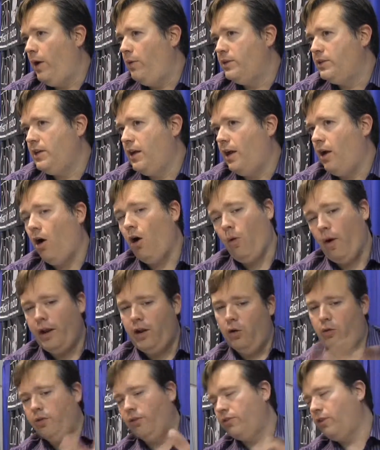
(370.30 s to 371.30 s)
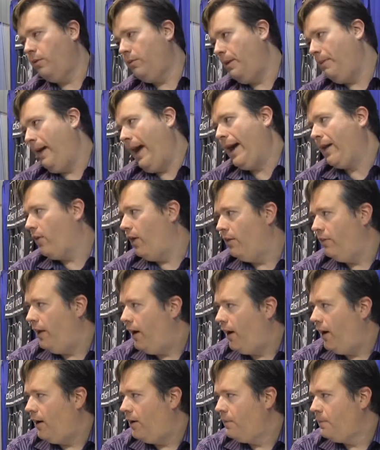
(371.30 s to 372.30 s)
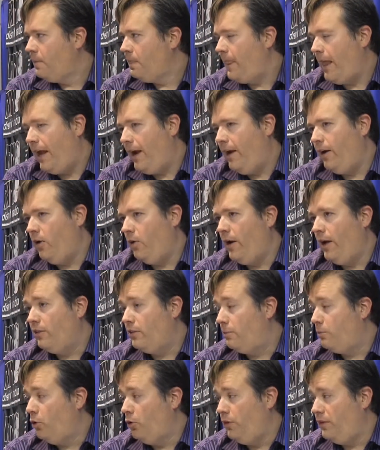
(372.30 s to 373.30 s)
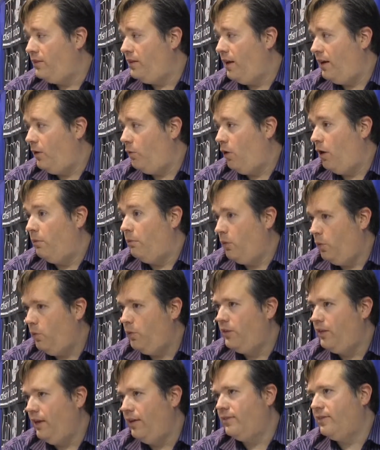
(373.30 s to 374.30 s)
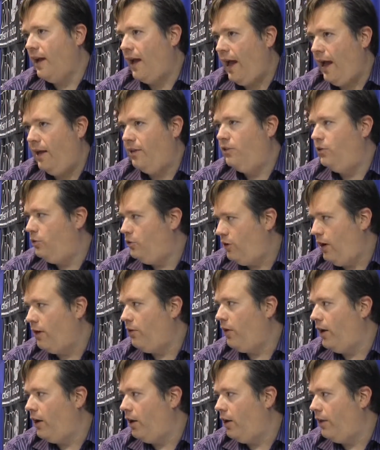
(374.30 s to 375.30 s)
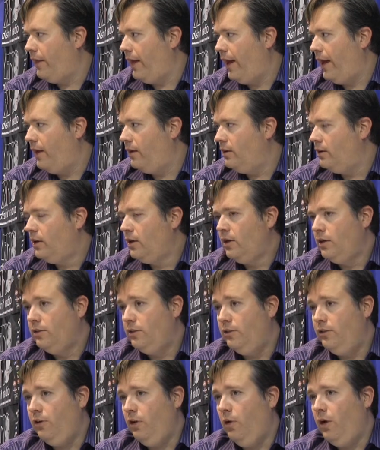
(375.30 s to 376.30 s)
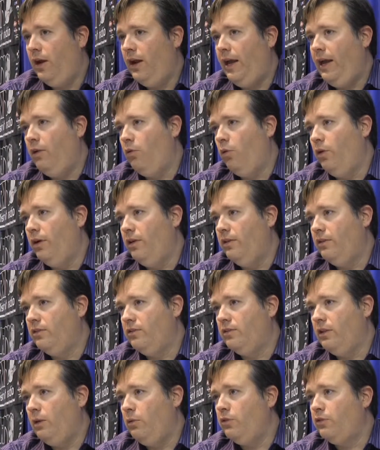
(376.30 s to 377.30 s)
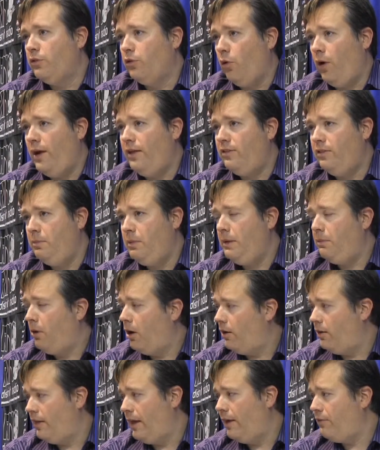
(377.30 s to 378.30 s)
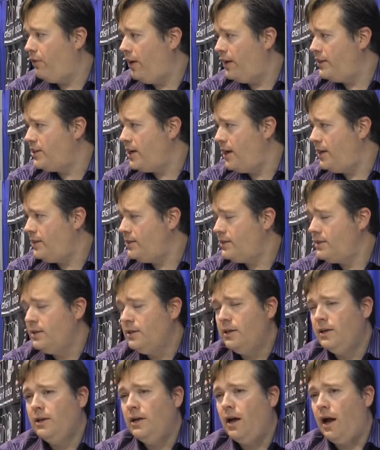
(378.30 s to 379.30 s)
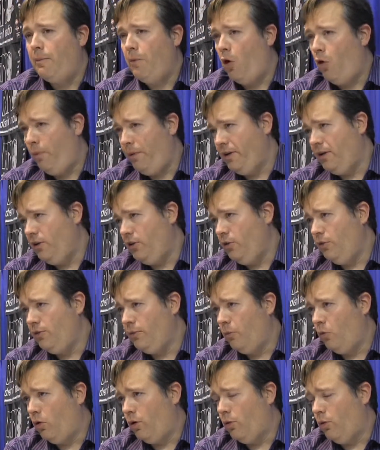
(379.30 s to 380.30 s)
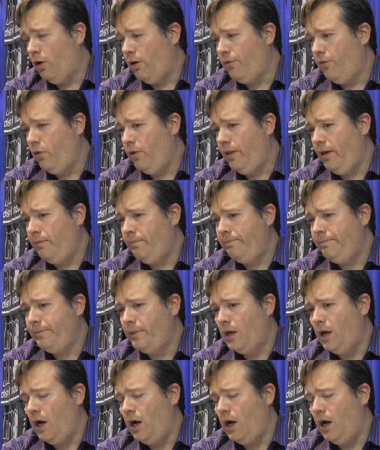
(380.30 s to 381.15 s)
away with saying, oh, I know there's going to be a background there, and I don't have to prove it to anyone. But with this, I had to generate all that to do it. It was great to be part of that franchise. I'm hoping to do some more work for them.